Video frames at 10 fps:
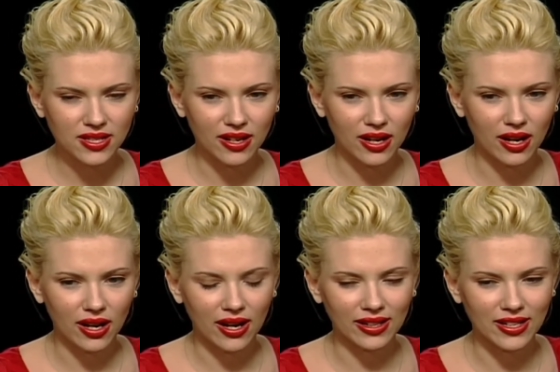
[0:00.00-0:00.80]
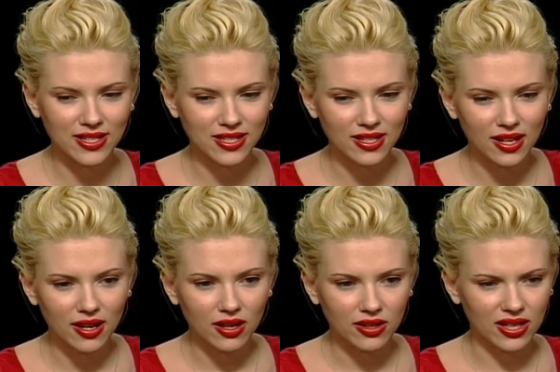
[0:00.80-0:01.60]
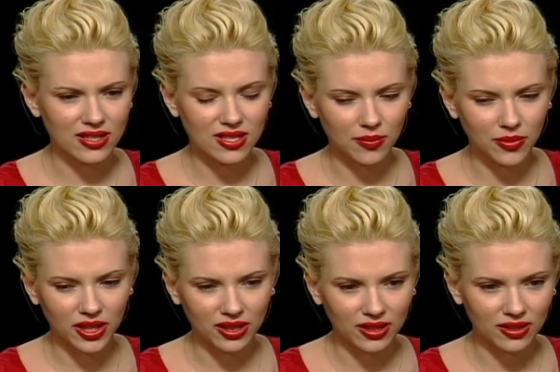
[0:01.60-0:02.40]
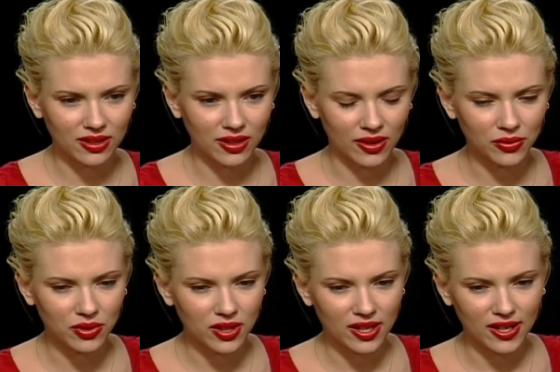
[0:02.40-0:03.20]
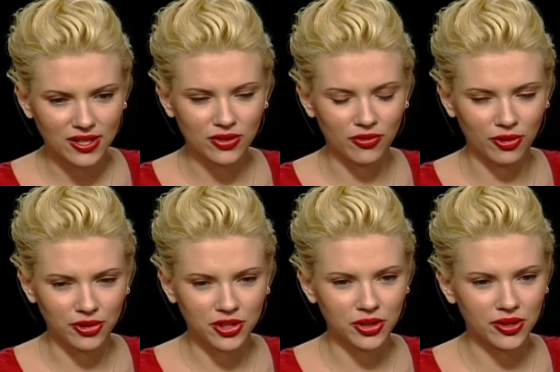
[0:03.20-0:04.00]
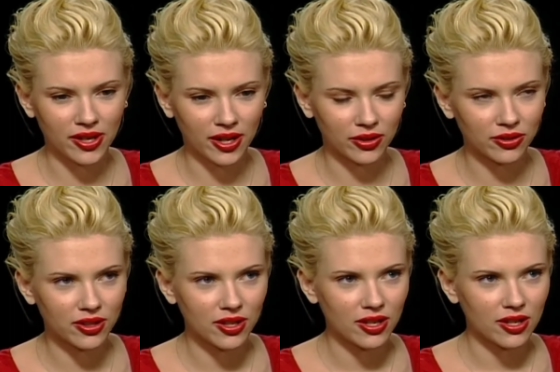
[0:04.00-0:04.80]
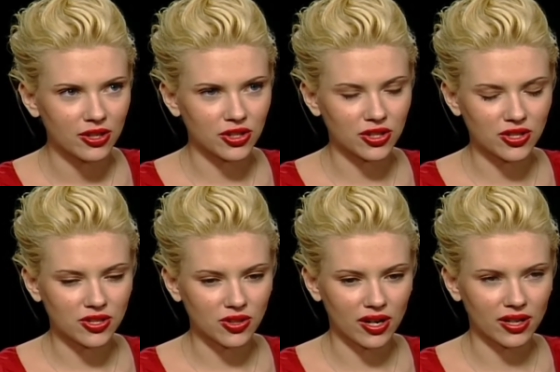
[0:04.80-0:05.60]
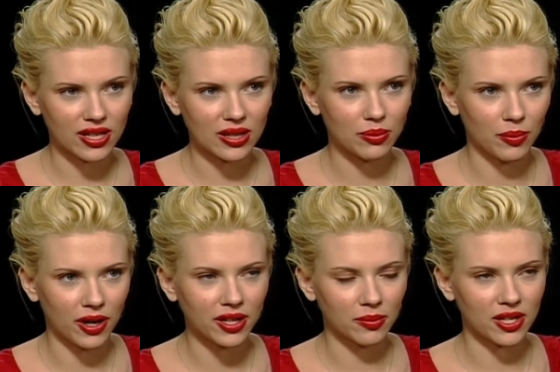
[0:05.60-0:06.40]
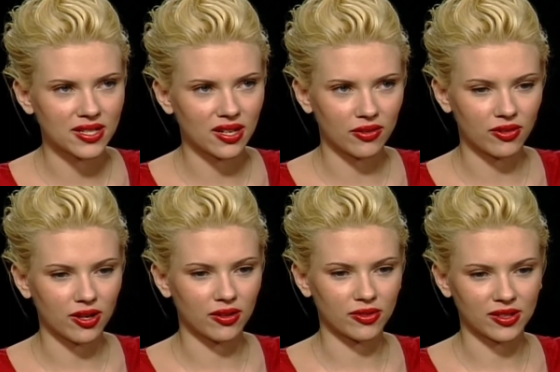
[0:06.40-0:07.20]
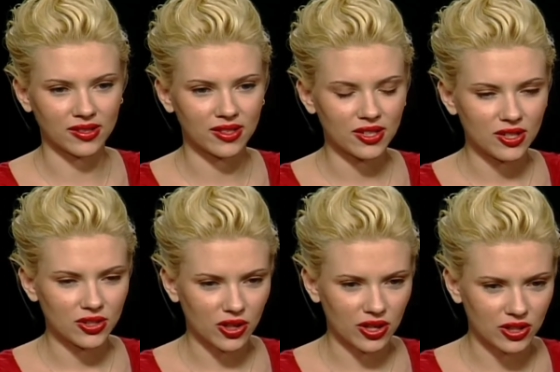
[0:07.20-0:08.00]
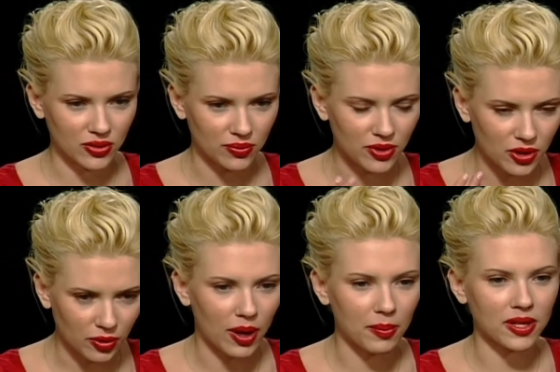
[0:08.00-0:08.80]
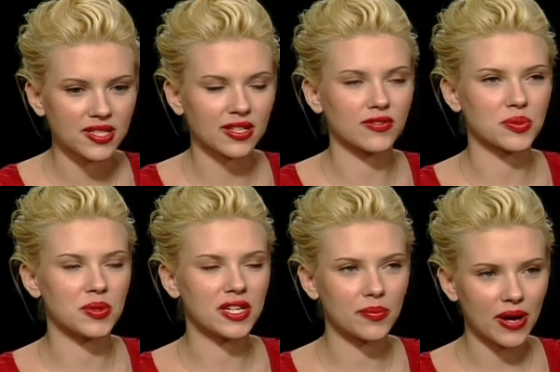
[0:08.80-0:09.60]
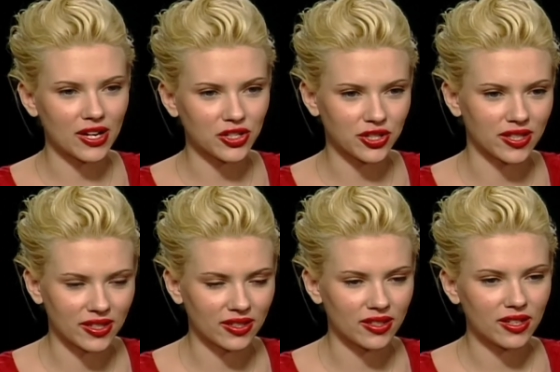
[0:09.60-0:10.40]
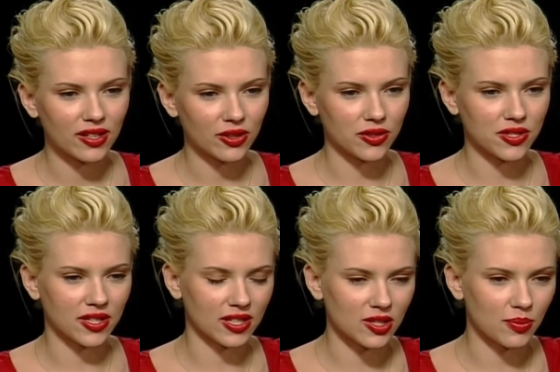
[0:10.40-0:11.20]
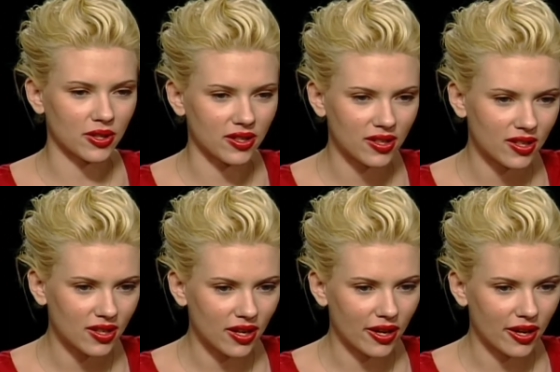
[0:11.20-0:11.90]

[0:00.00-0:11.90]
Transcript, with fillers: and I guess that's something that you know is a virtue that I'll just try to keep reminding myself of and trying to remind myself to be compassionate and those things. But